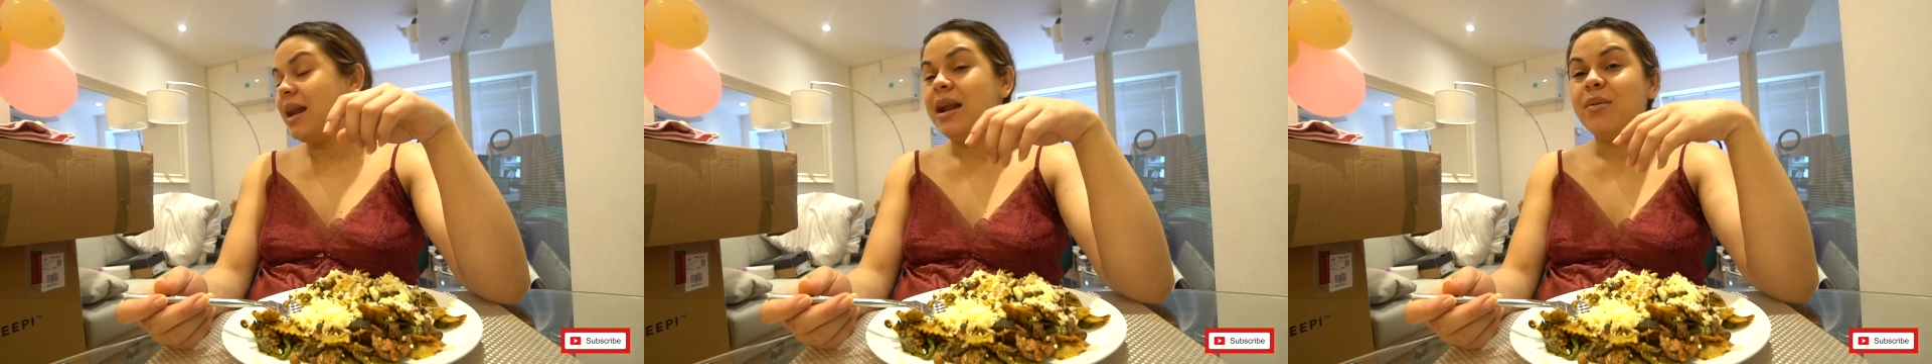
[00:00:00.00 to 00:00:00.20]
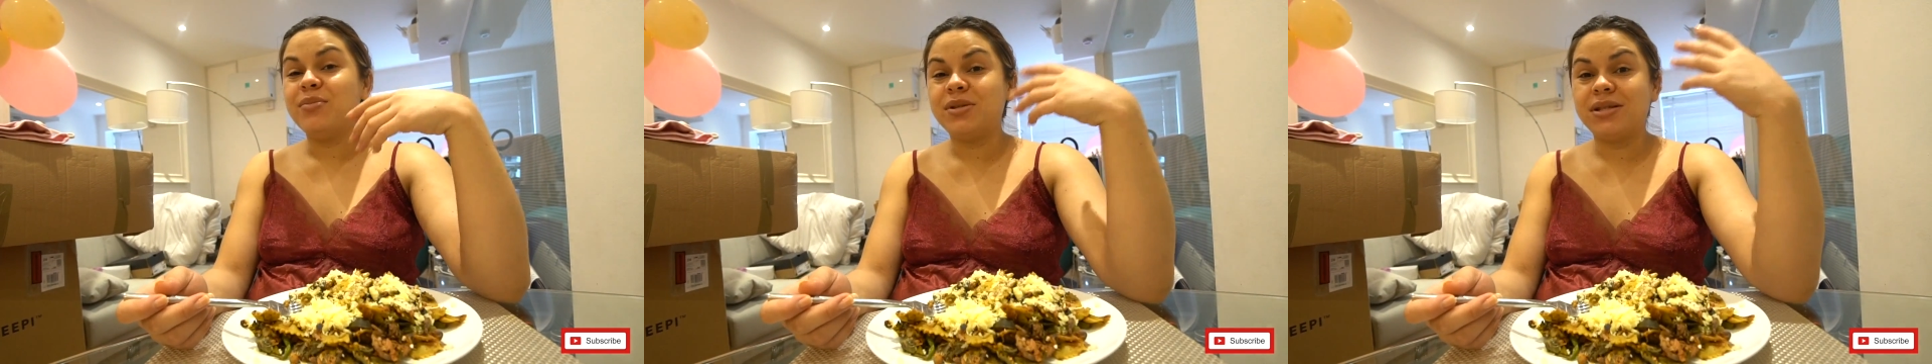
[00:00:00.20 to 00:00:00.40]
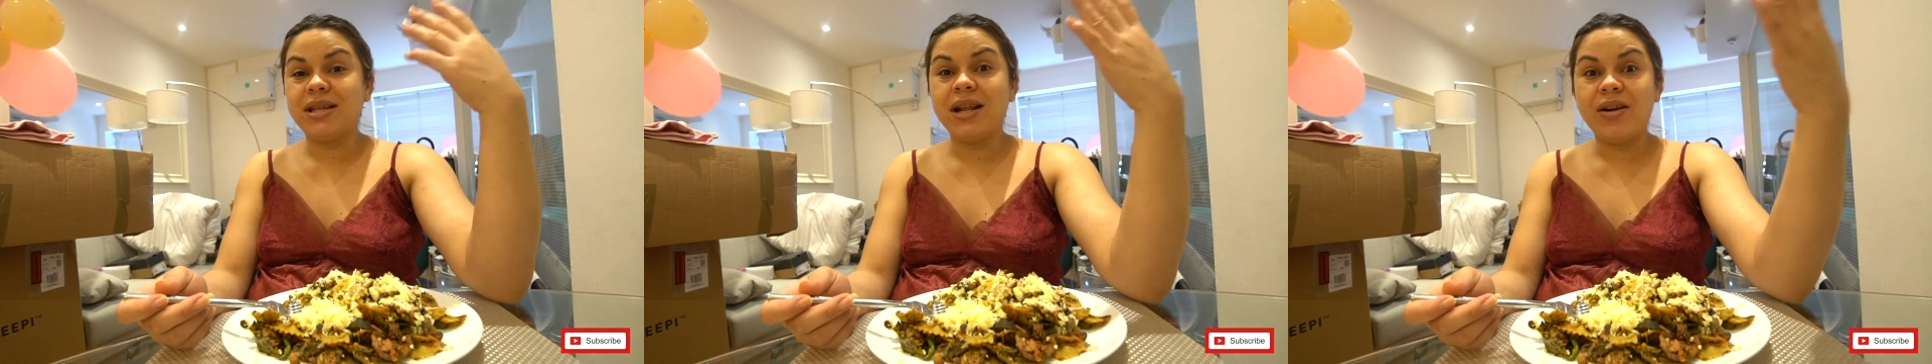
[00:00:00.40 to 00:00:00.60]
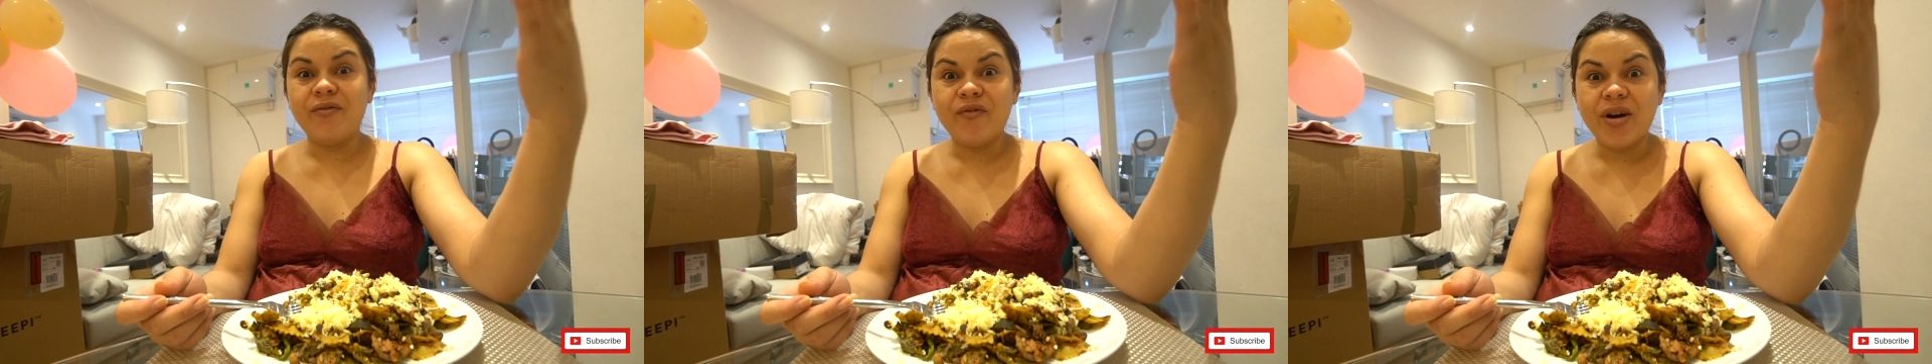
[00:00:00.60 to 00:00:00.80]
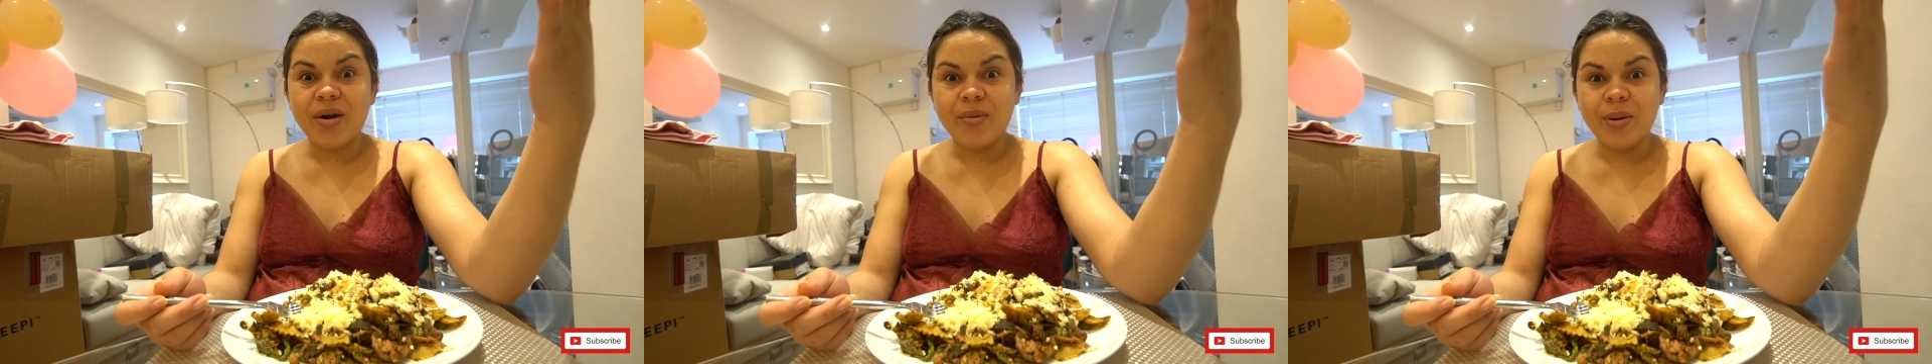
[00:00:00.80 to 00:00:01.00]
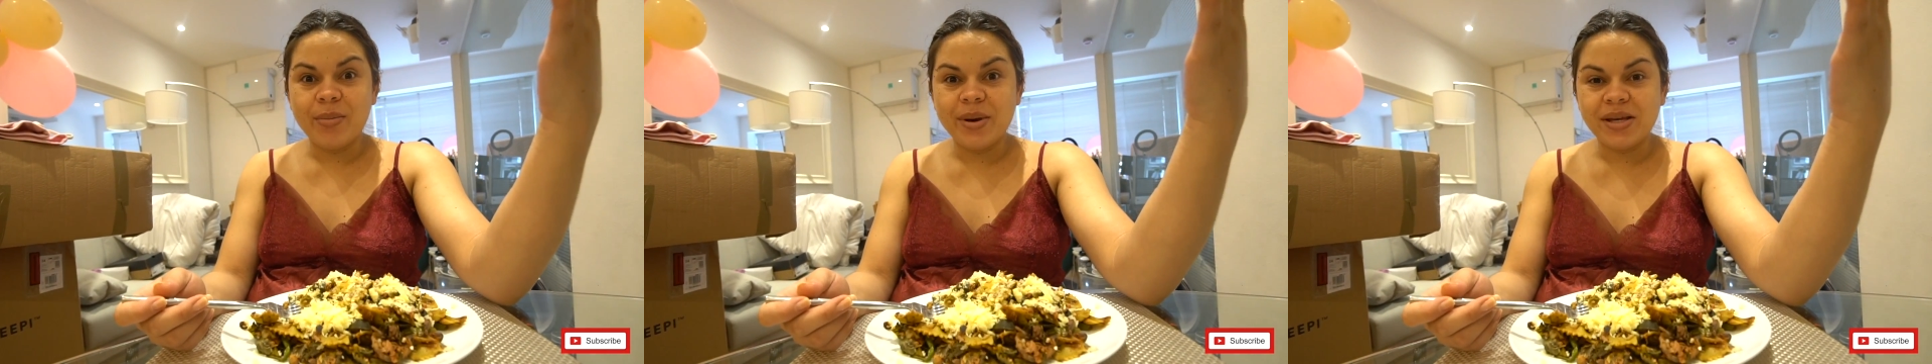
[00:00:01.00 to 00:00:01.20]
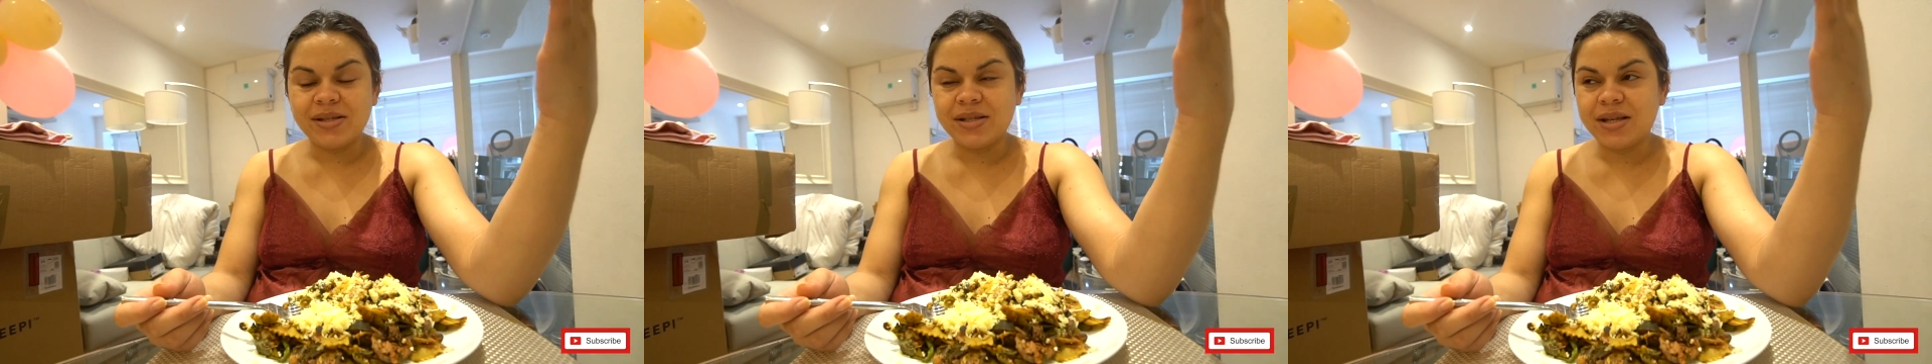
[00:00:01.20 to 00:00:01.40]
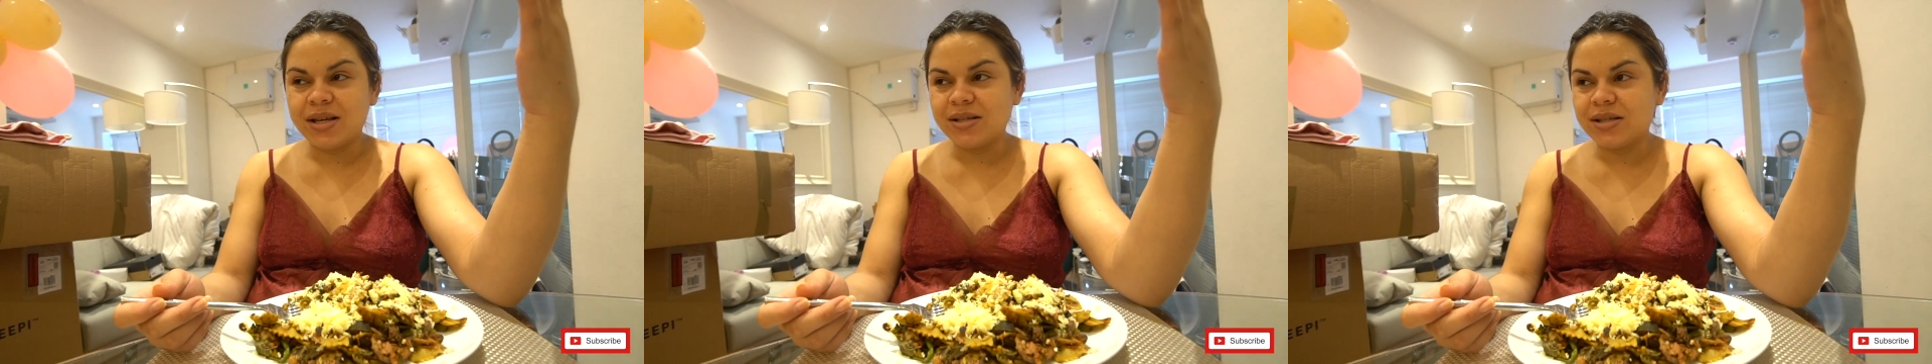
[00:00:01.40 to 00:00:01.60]
And I'm still very
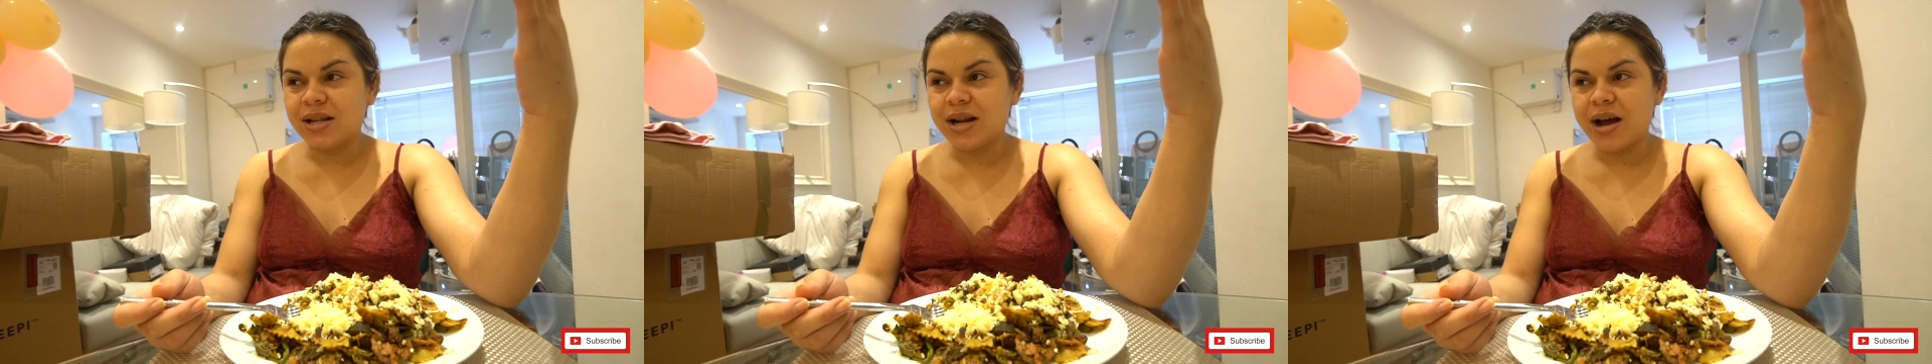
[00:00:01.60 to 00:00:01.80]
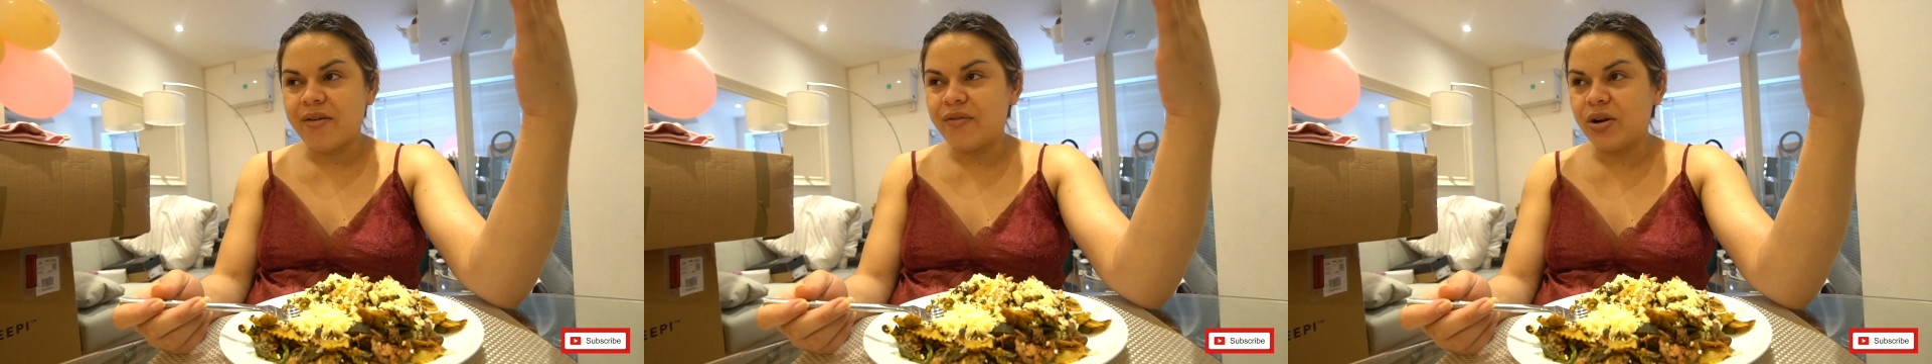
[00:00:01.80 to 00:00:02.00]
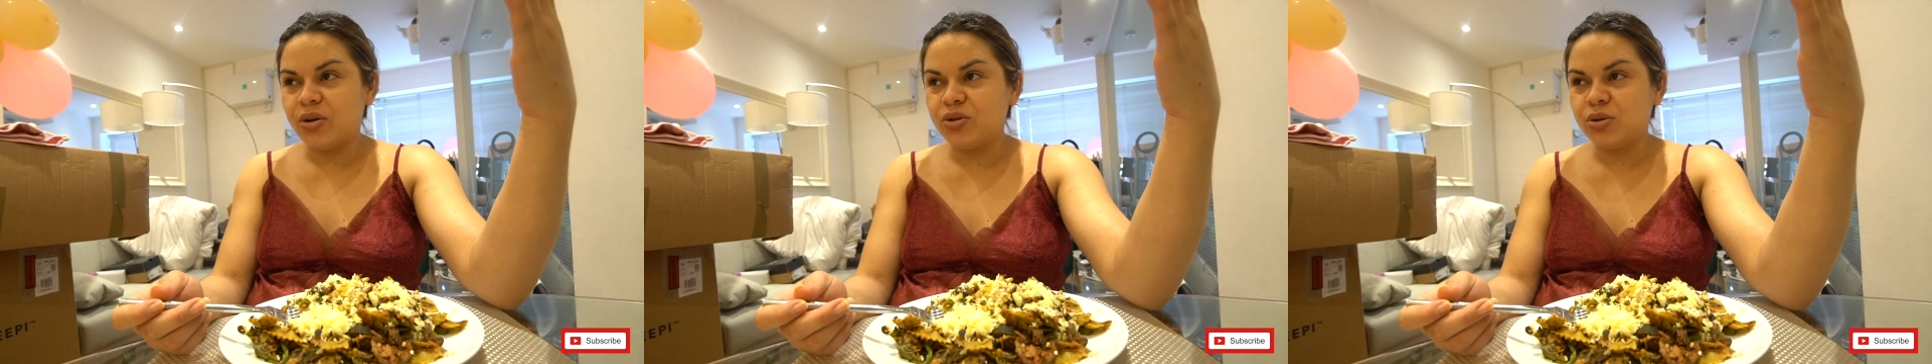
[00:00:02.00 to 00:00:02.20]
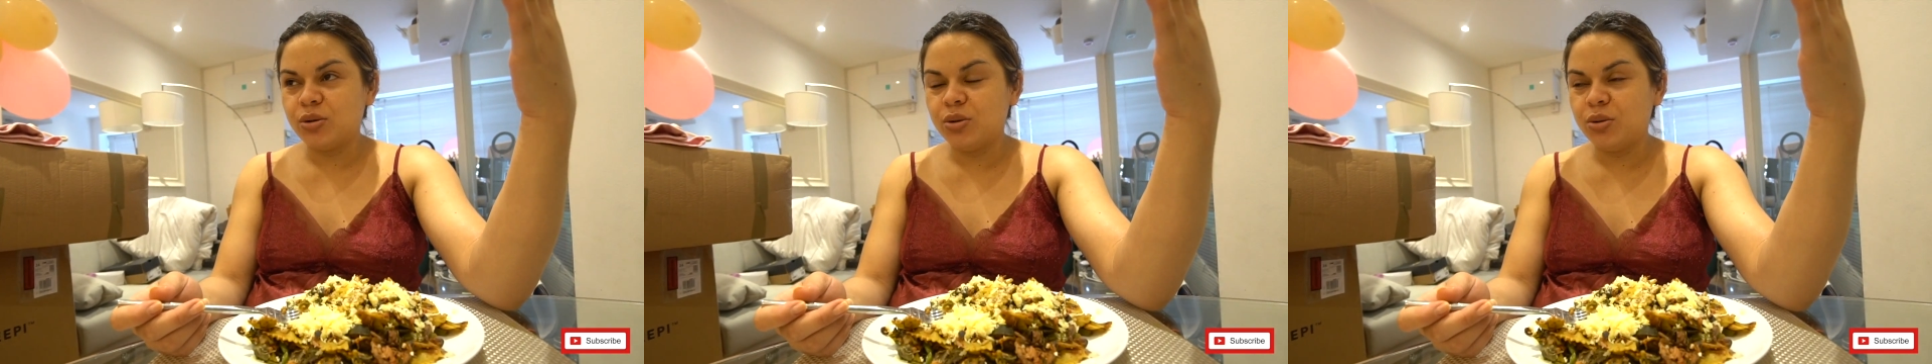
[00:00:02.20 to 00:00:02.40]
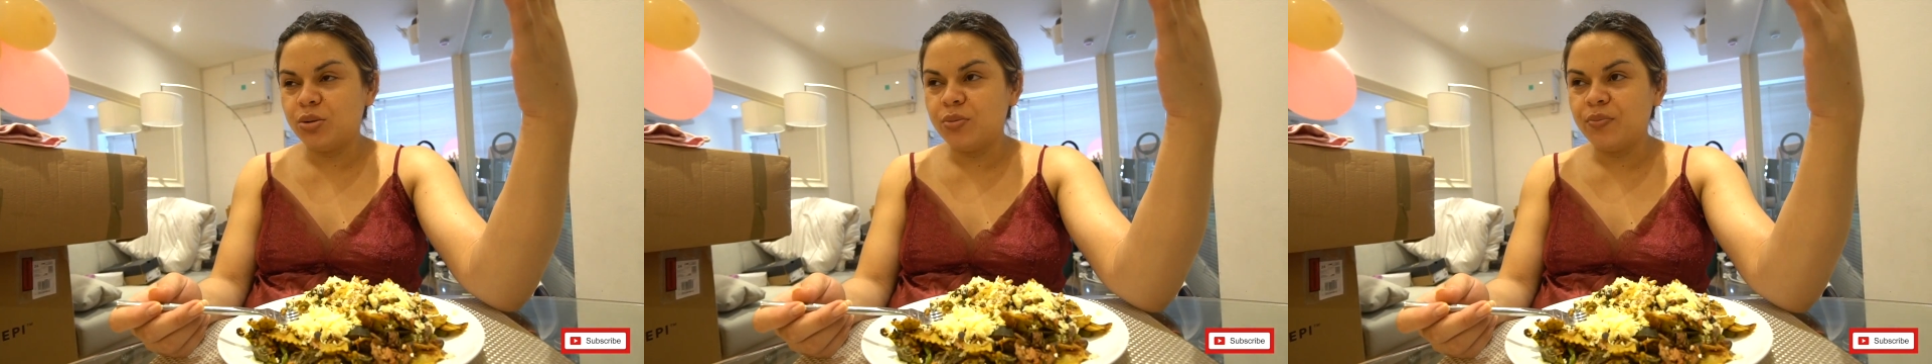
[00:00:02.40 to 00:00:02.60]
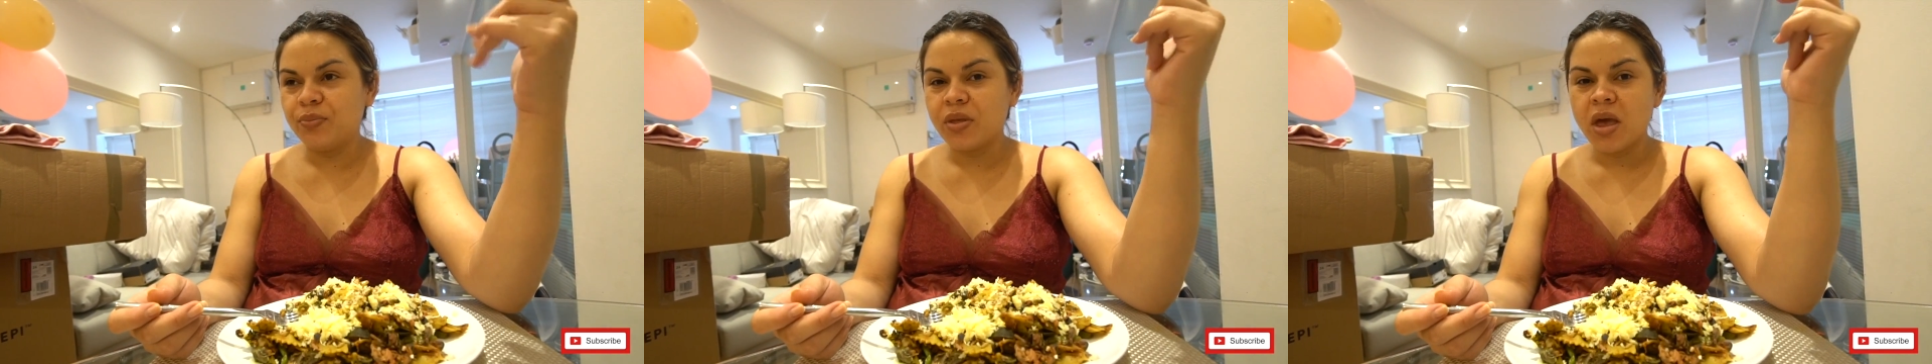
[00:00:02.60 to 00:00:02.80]
busy. I still have a lot to do.